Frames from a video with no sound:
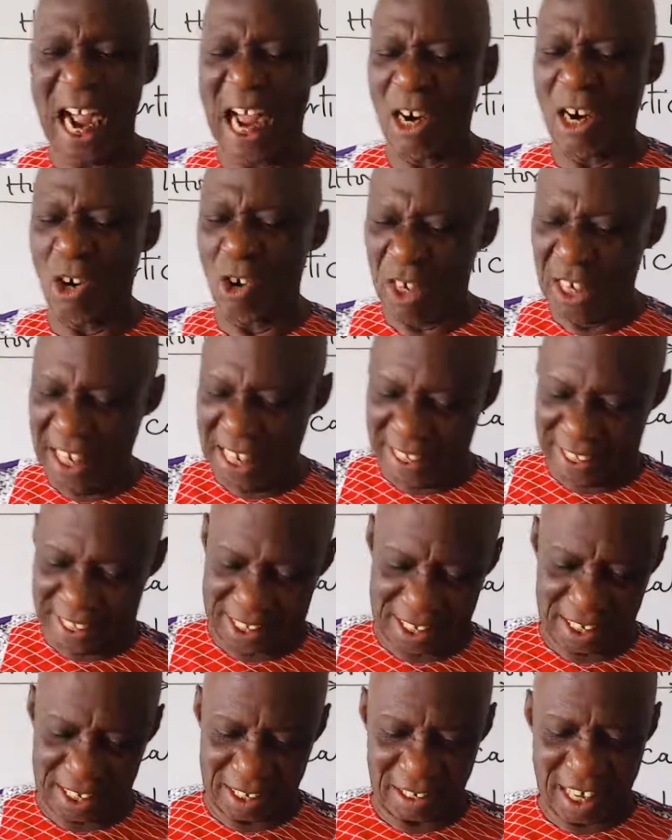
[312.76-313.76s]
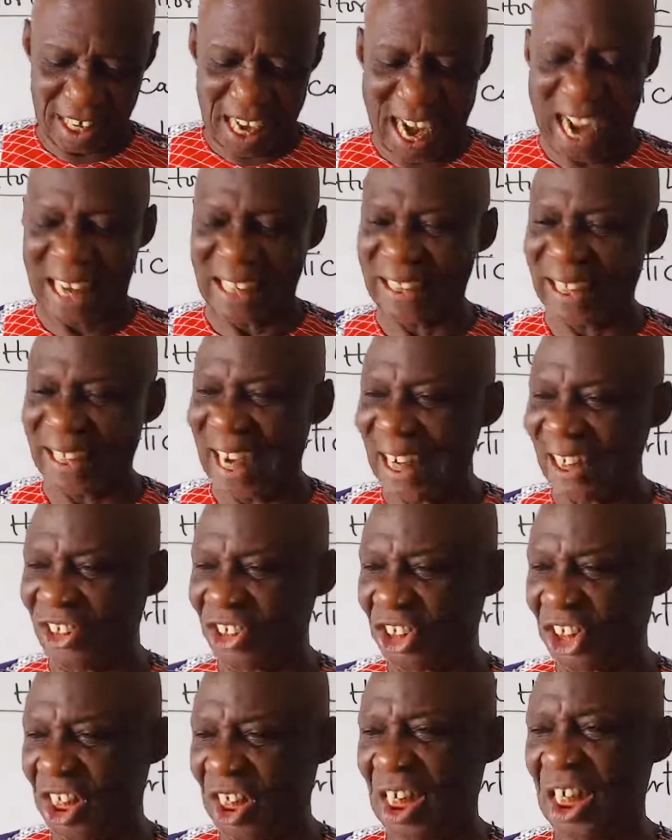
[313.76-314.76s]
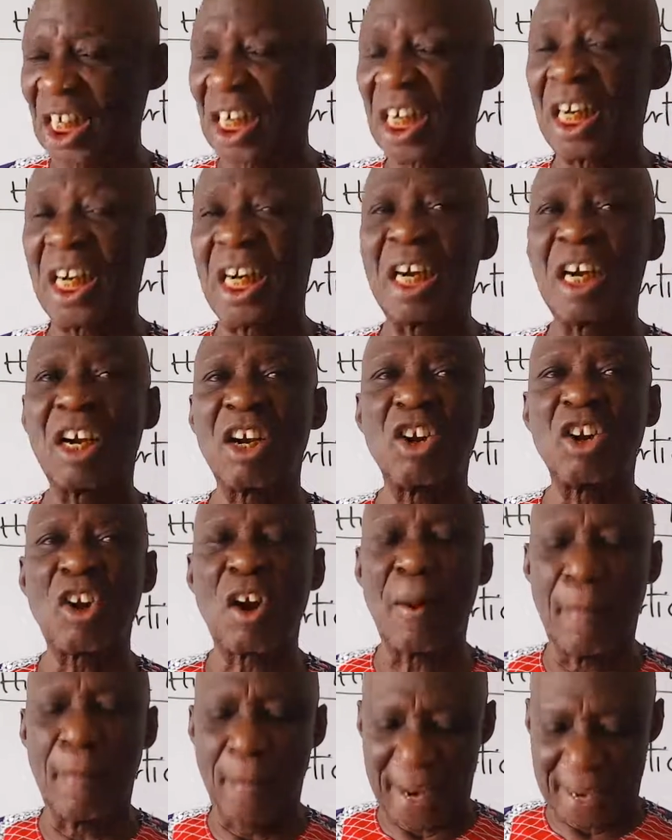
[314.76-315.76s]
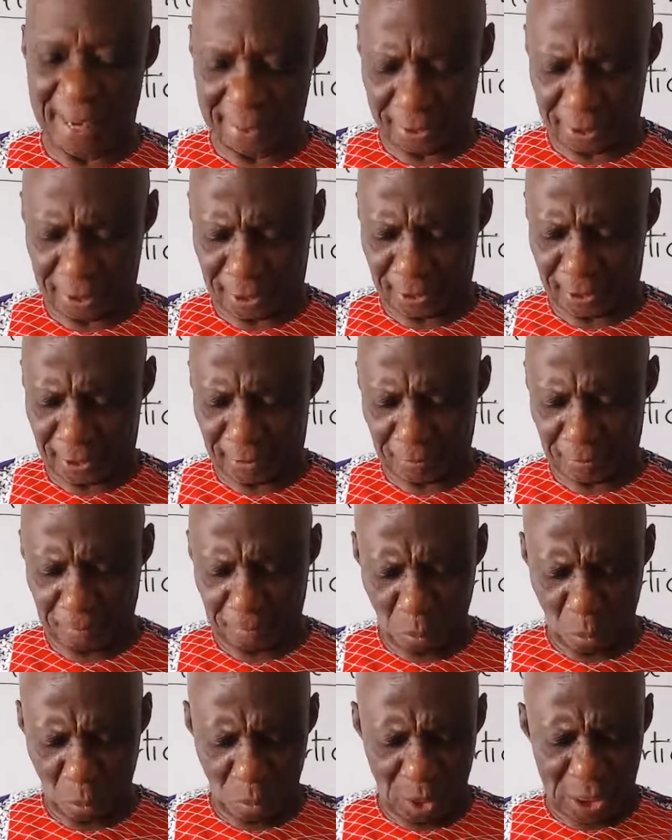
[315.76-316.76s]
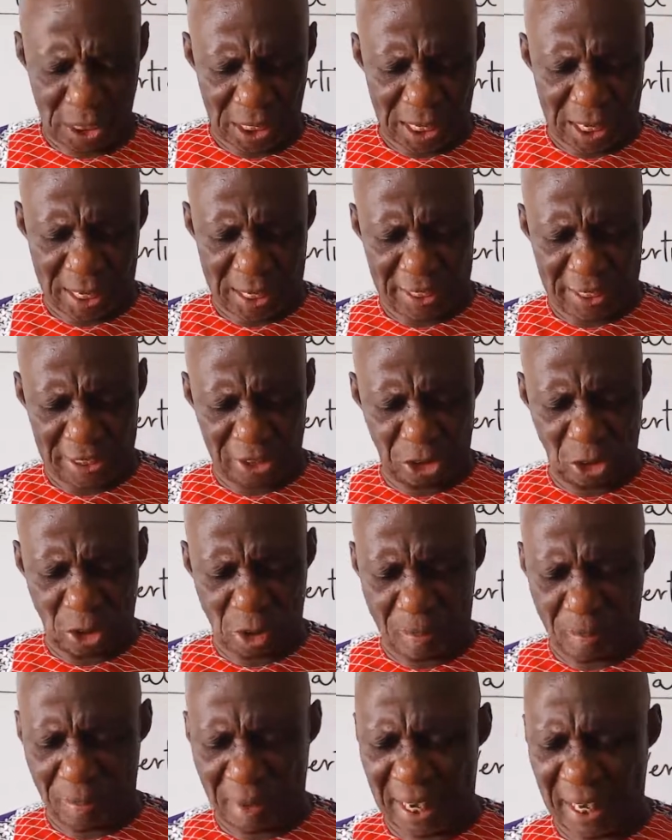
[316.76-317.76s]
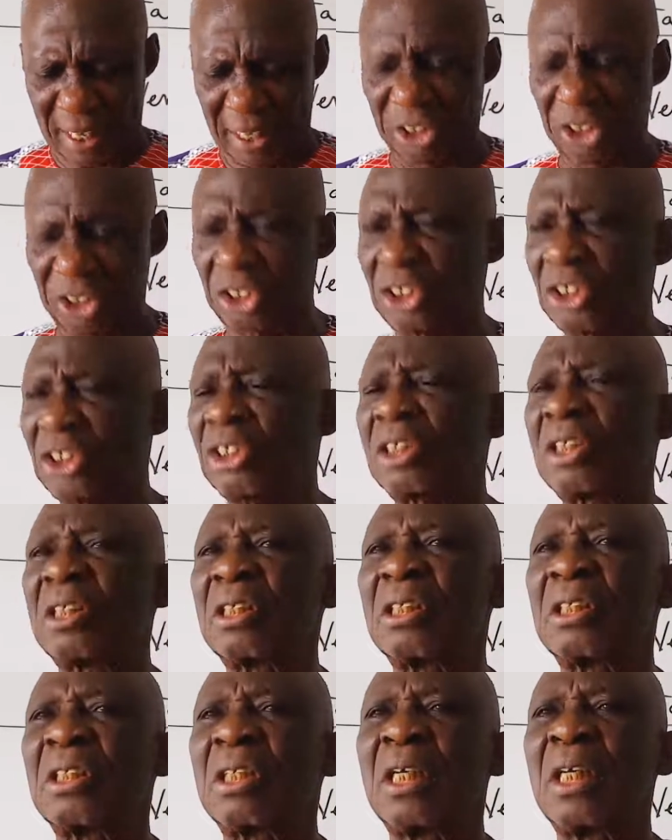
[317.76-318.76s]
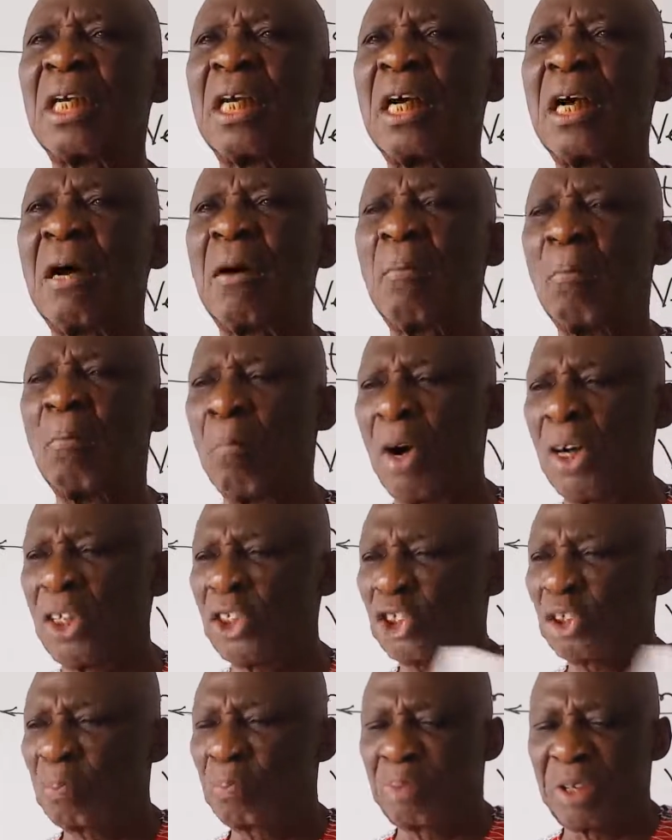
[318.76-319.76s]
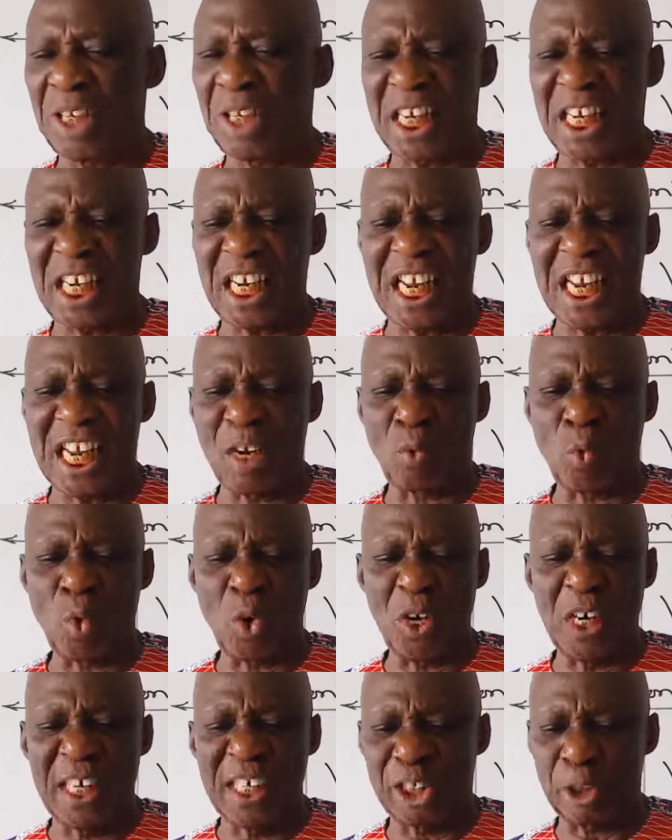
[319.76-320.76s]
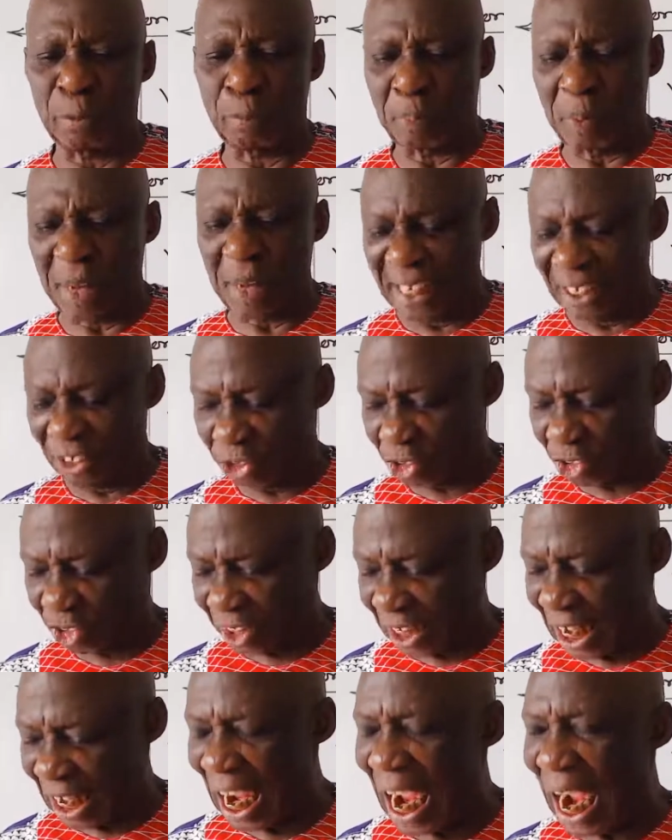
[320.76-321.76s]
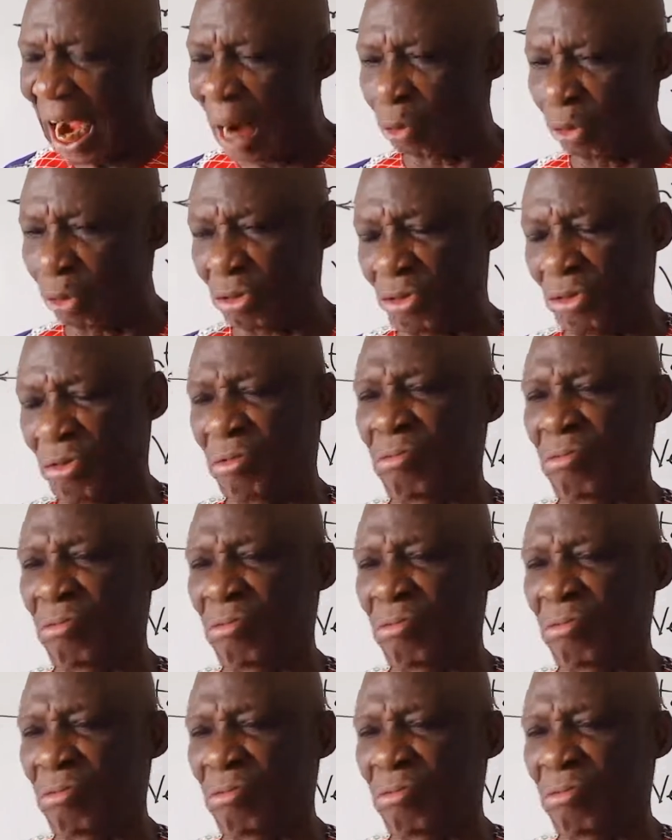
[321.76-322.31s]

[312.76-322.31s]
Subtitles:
And on it are attached numbers. And these numbers must be equally spaced out.